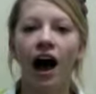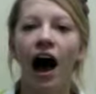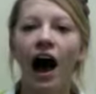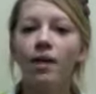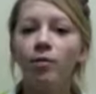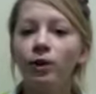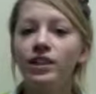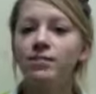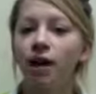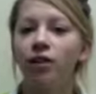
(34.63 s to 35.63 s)
I am going to
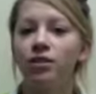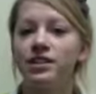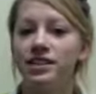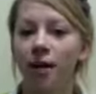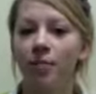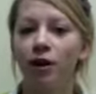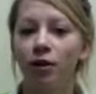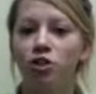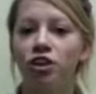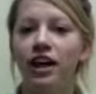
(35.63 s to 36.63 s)
model the stop and go
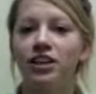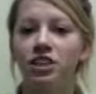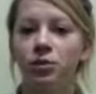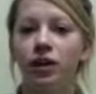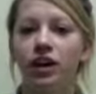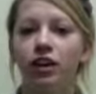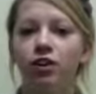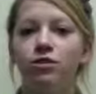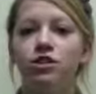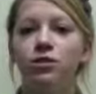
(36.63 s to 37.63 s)
strategy we can
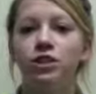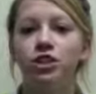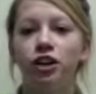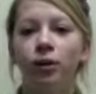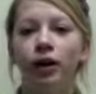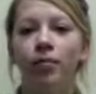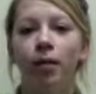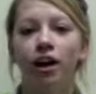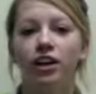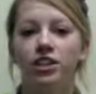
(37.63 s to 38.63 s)
use to ensure we are
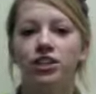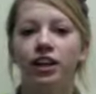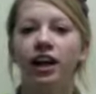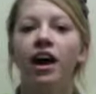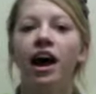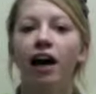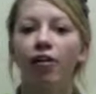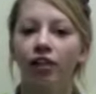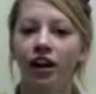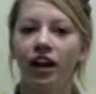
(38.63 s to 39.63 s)
monitoring our
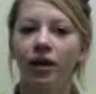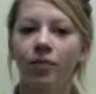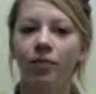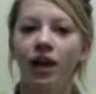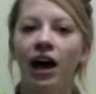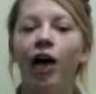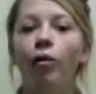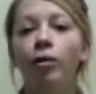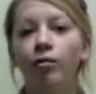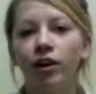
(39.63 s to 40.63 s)
reading. I will
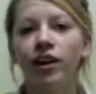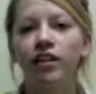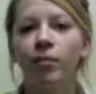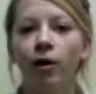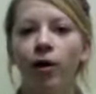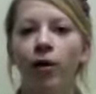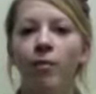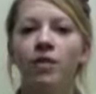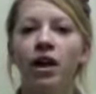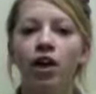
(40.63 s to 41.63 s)
be reading the poem,
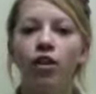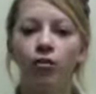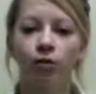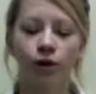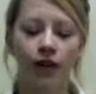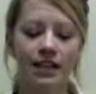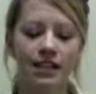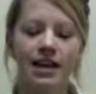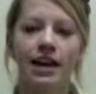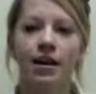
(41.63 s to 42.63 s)
The Road Not
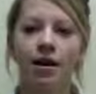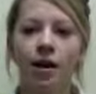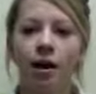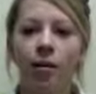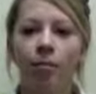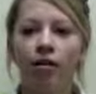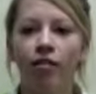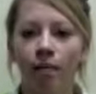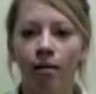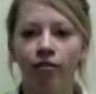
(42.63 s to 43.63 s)
Taken, by
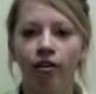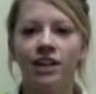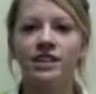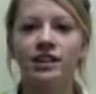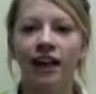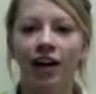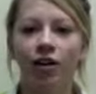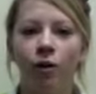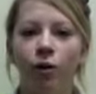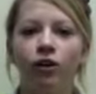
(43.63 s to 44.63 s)
Robert Frost aloud
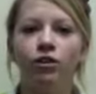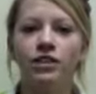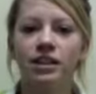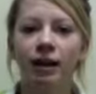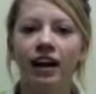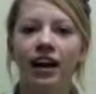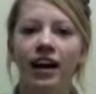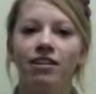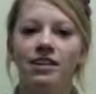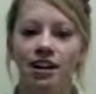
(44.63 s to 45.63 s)
while using my
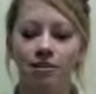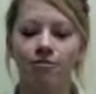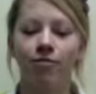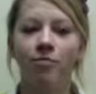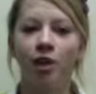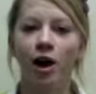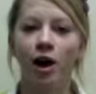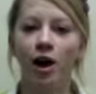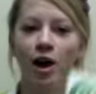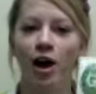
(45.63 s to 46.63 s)
cutouts of
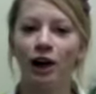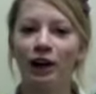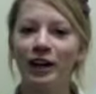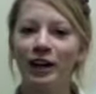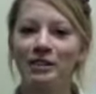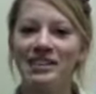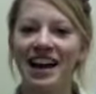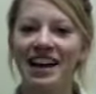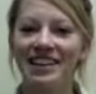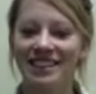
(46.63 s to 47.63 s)
a green go
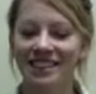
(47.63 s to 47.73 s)
sign,